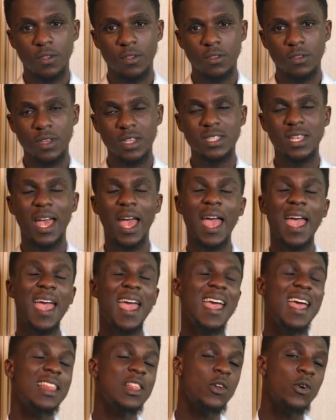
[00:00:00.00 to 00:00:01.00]
They say,
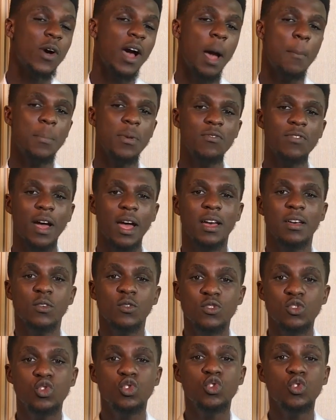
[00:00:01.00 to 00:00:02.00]
hey, hello, happy
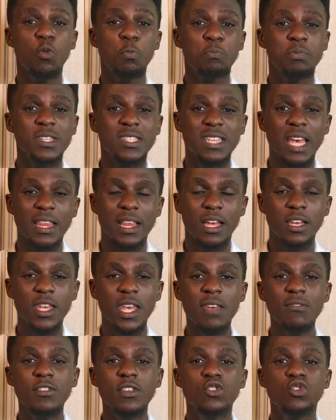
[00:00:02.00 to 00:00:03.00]
VA. Do you present?
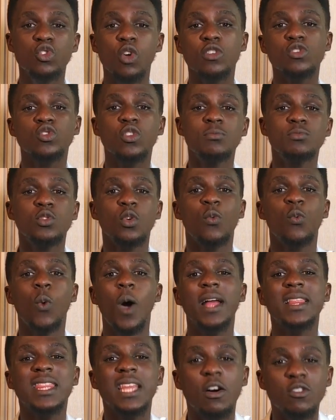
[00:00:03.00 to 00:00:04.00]
If it's just something of
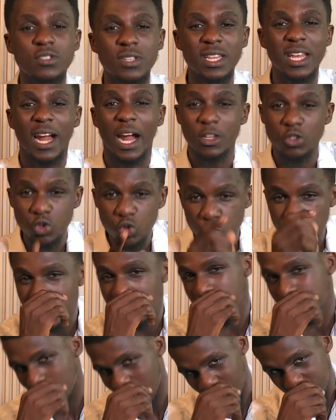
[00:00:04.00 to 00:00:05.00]
1,000 naira, do you
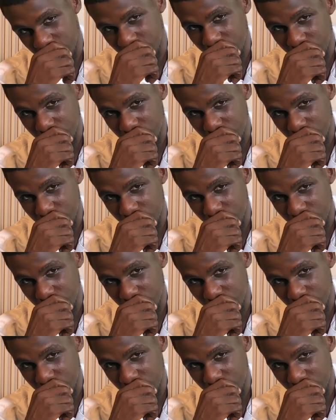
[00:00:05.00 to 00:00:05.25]
give her?